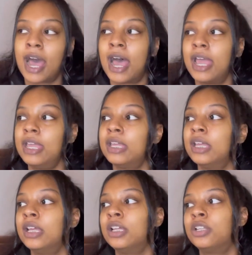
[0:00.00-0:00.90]
I
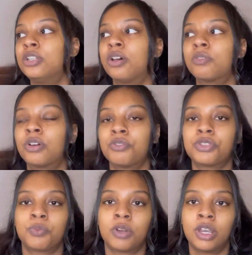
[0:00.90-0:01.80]
don't go
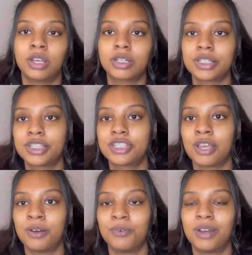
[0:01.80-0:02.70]
to work,
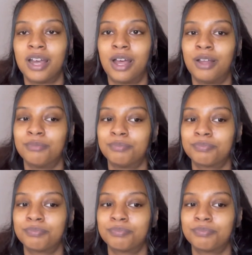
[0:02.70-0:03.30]
so